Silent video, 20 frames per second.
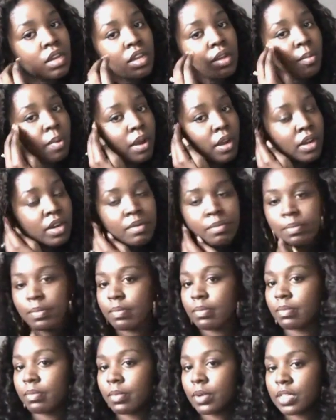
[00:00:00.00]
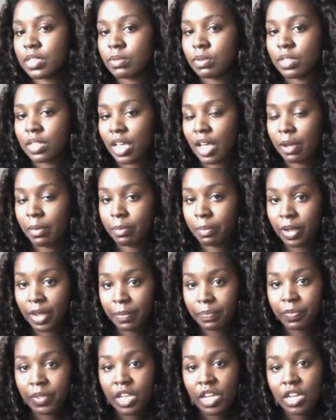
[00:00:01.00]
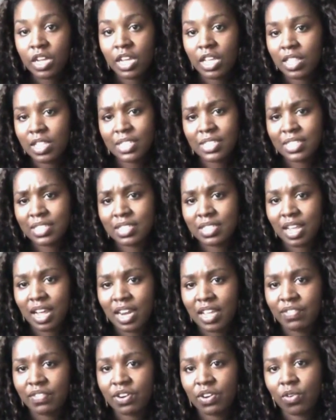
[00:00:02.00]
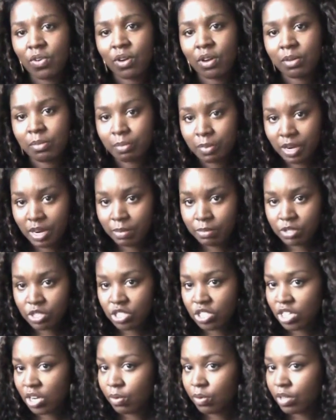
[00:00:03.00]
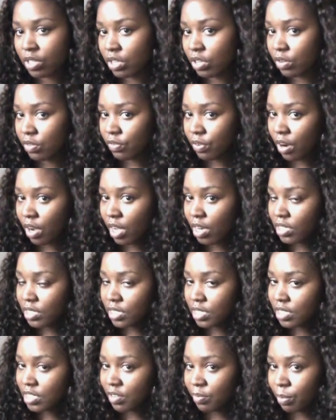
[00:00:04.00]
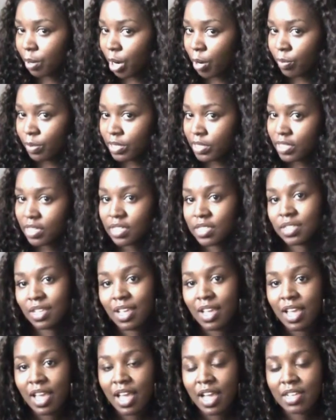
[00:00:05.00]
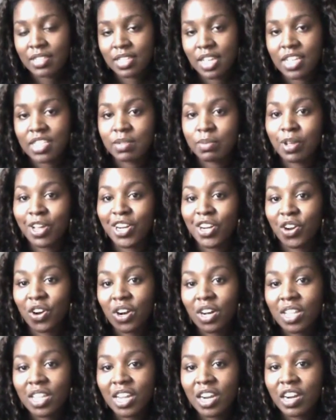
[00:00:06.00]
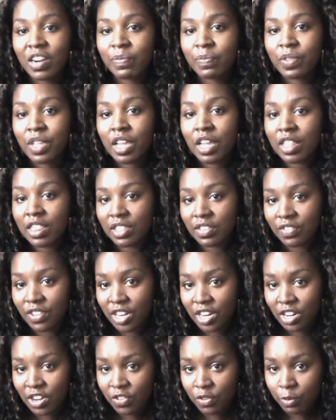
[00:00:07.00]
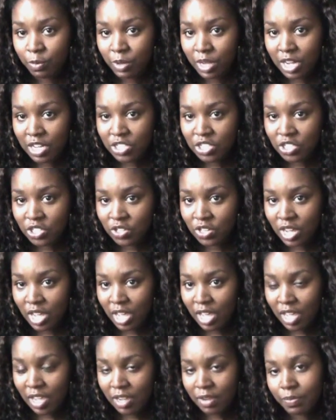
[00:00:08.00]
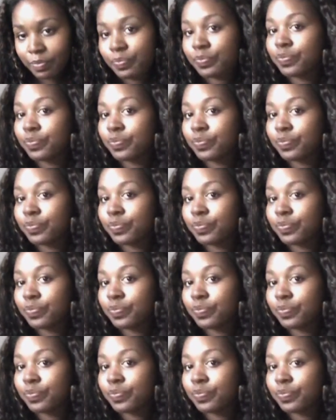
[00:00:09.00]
I'm not gonna mess with that, but, and this is not even on, but I'm just showing you for all intents and purposes. As I explained earlier, the video from yesterday